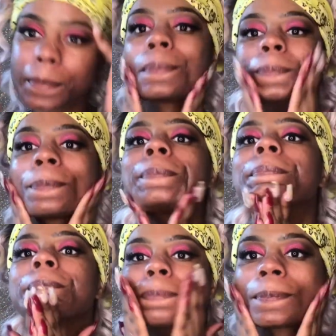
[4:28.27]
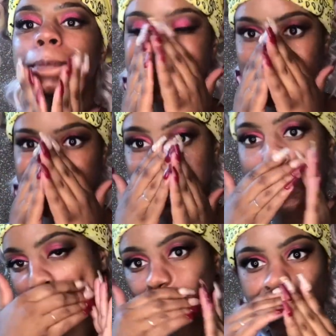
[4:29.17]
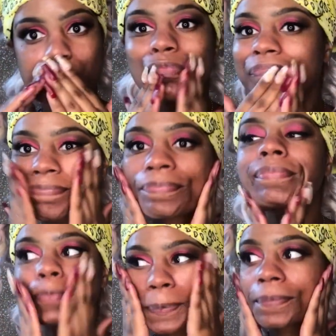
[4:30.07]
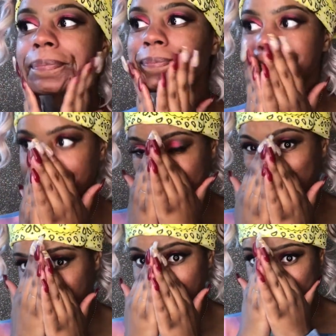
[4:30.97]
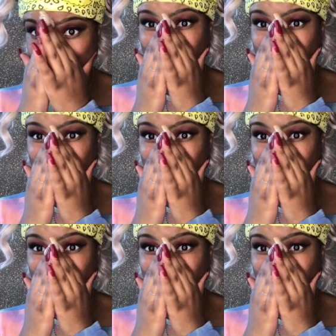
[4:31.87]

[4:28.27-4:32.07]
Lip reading: Fenty moisturizer, and I'm putting that all over my face.